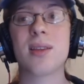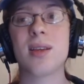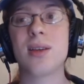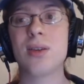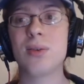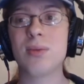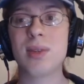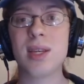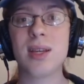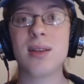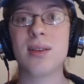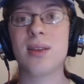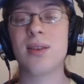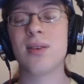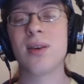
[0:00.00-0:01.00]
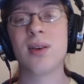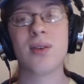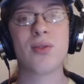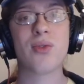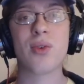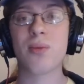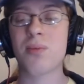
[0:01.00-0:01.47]
that you need
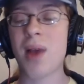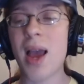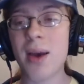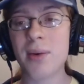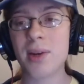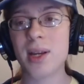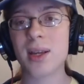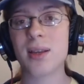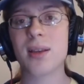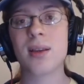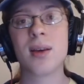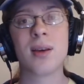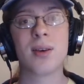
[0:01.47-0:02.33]
for routing,